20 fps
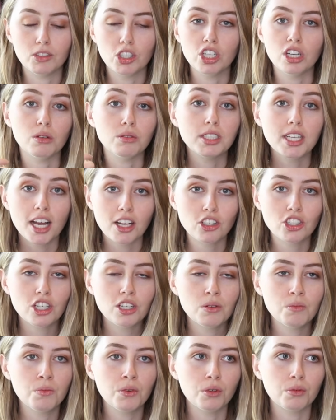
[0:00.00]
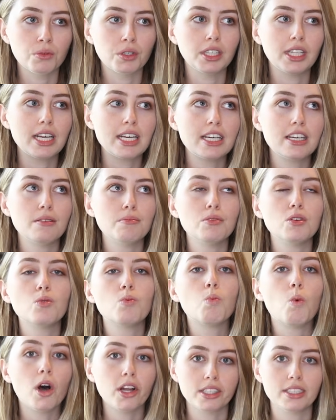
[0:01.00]
you know, tension will really keep you
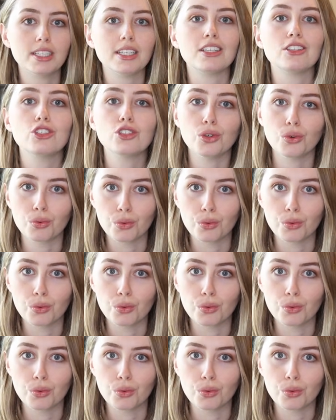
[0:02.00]
wanting to